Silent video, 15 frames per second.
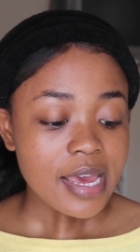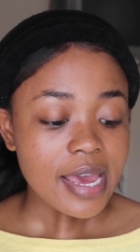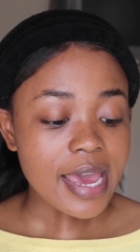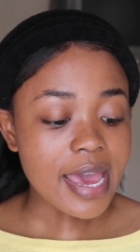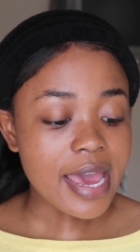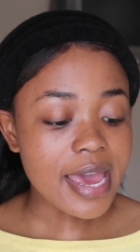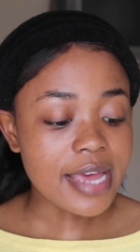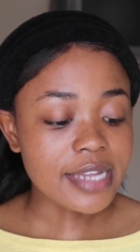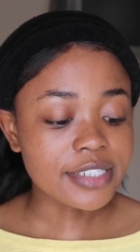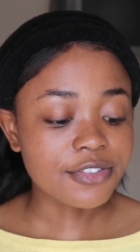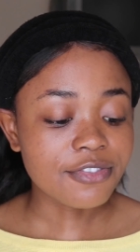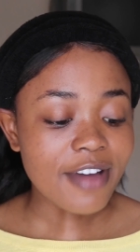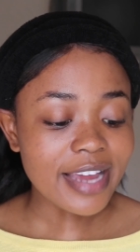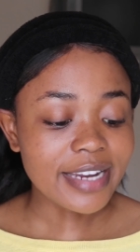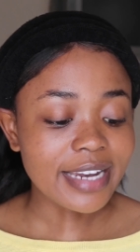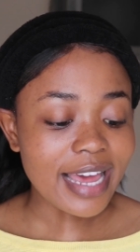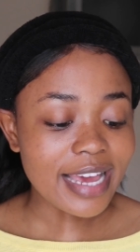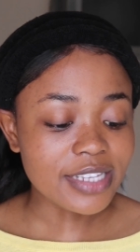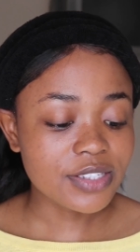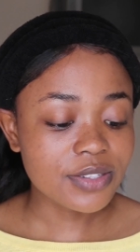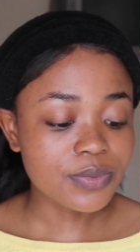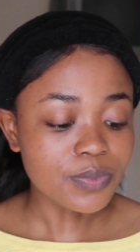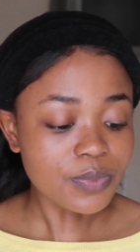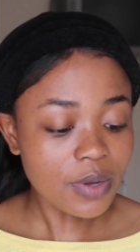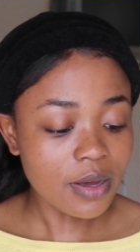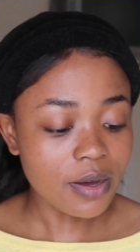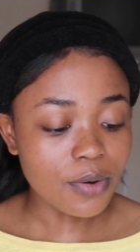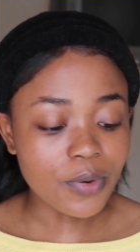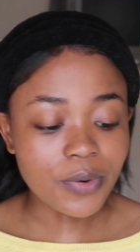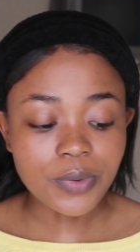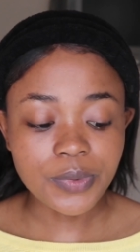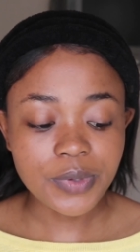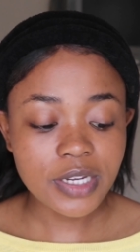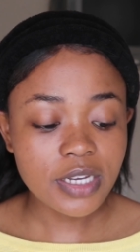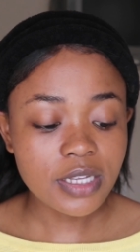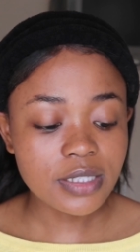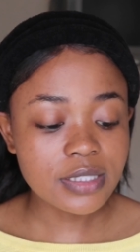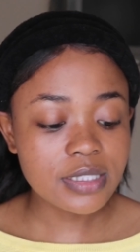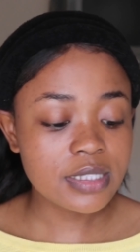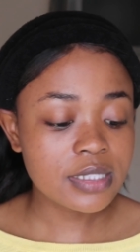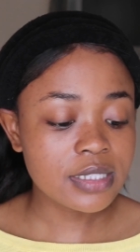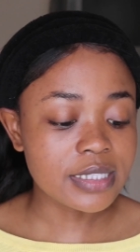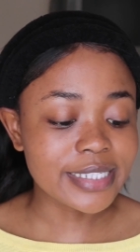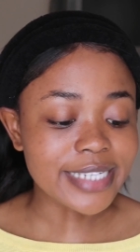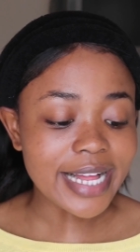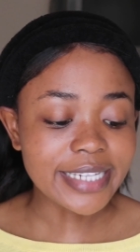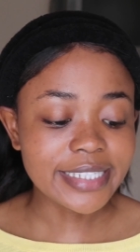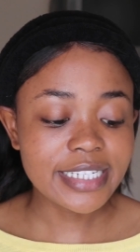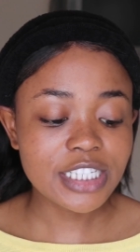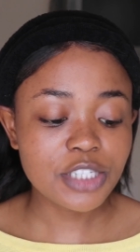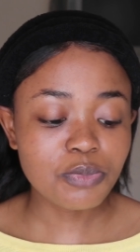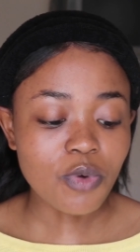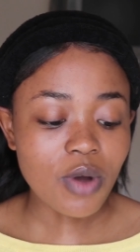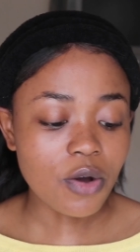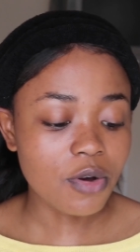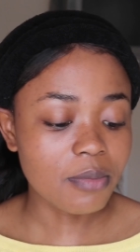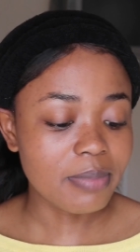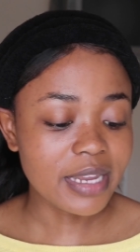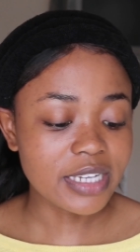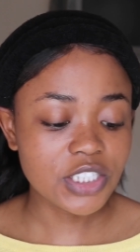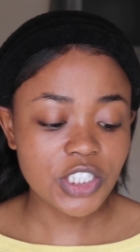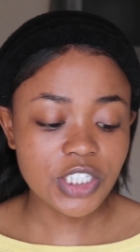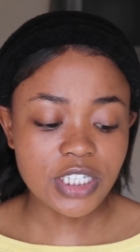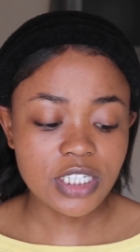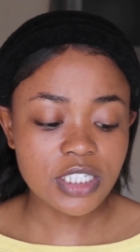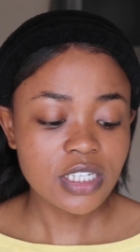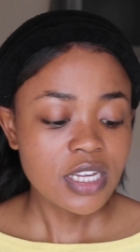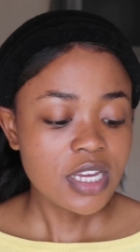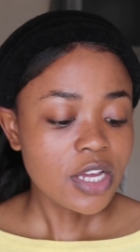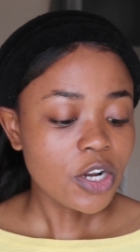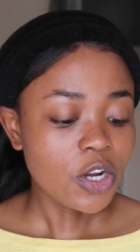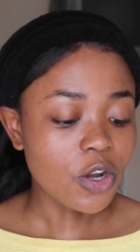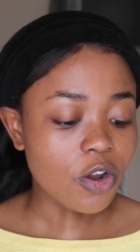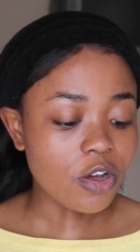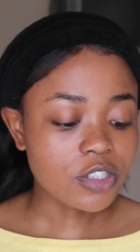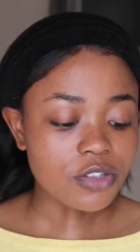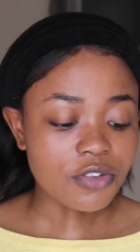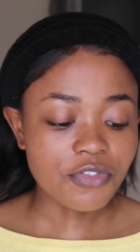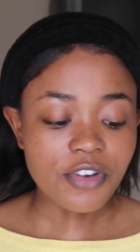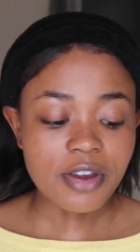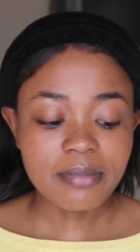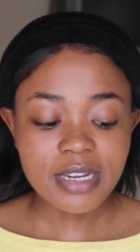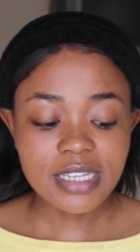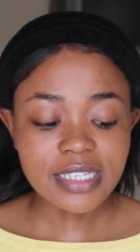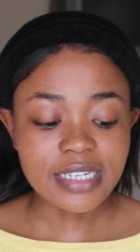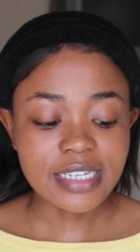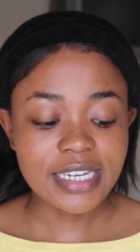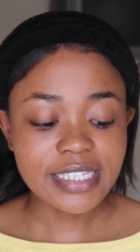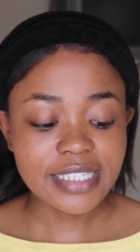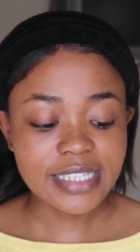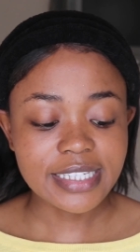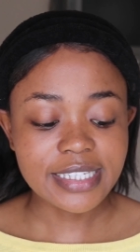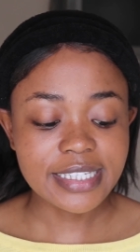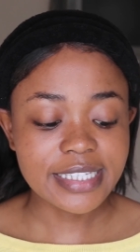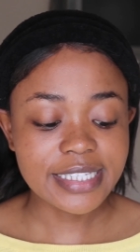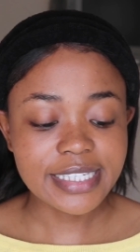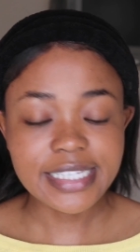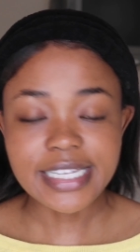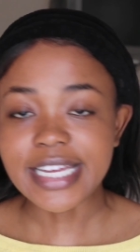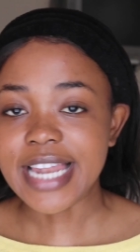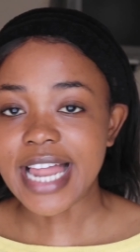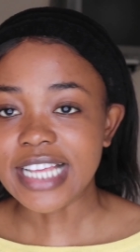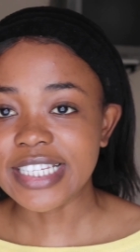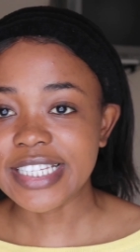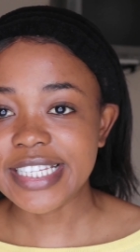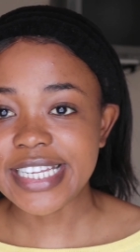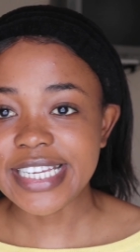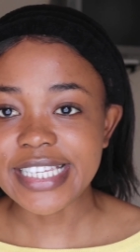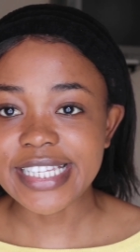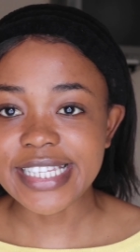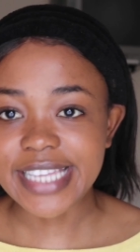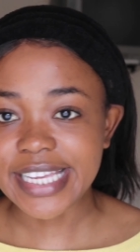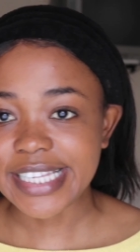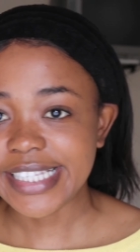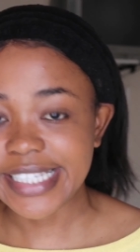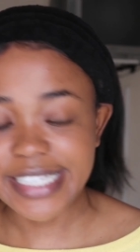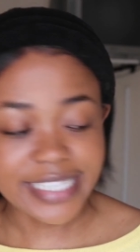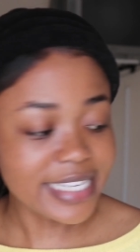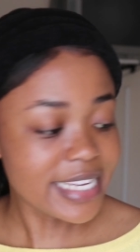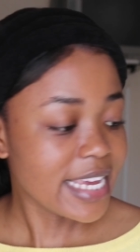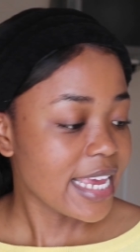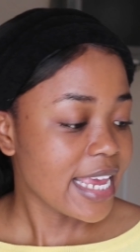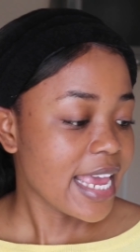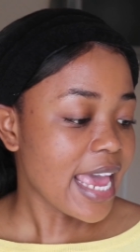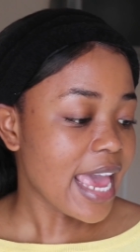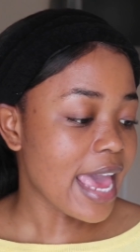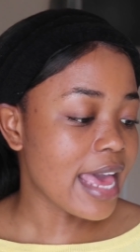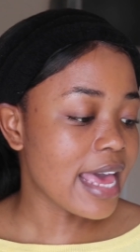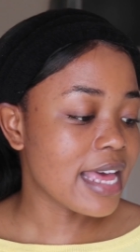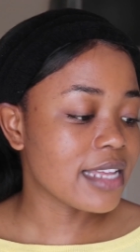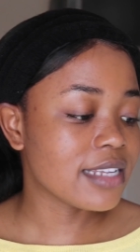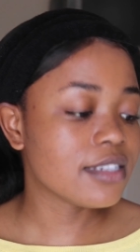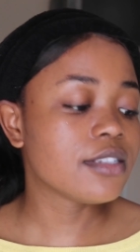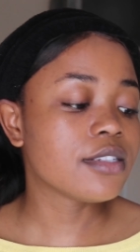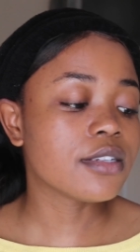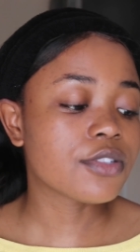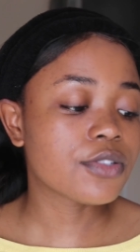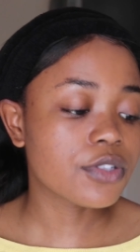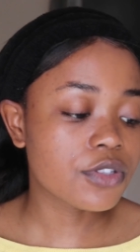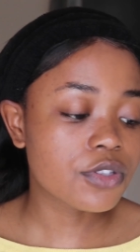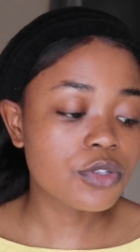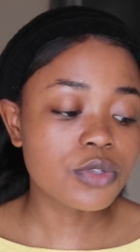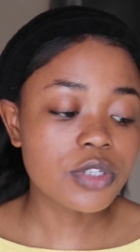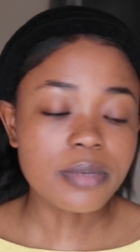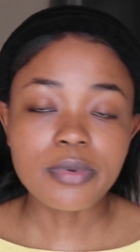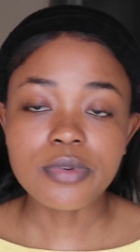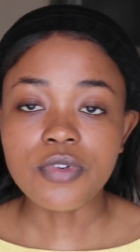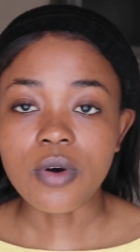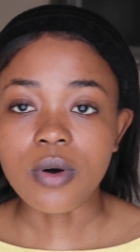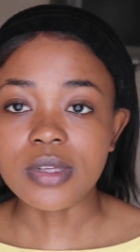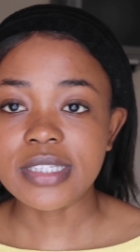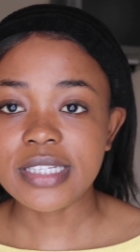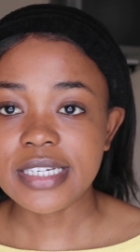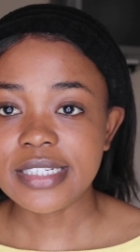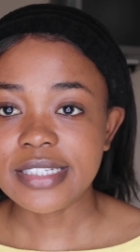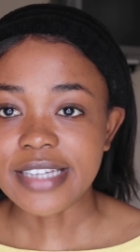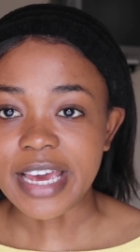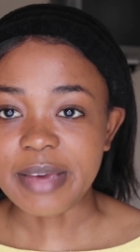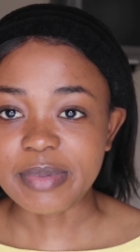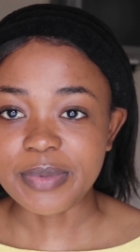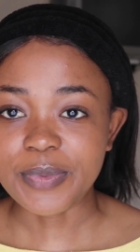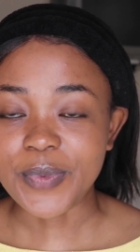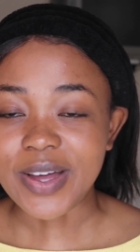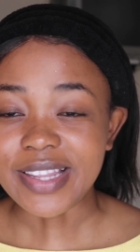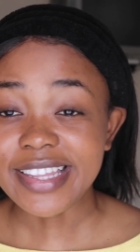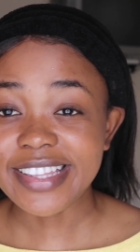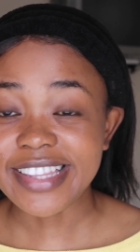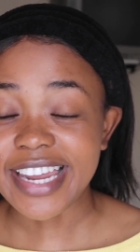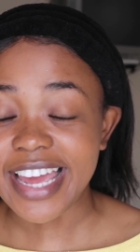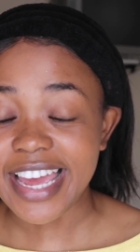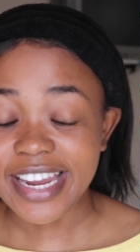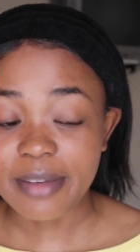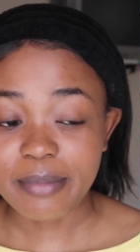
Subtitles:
and fine lines or wrinkles, dullness, poor complexion, loss of firmness and elasticity, and it's suitable for all skin types. One thing that I heard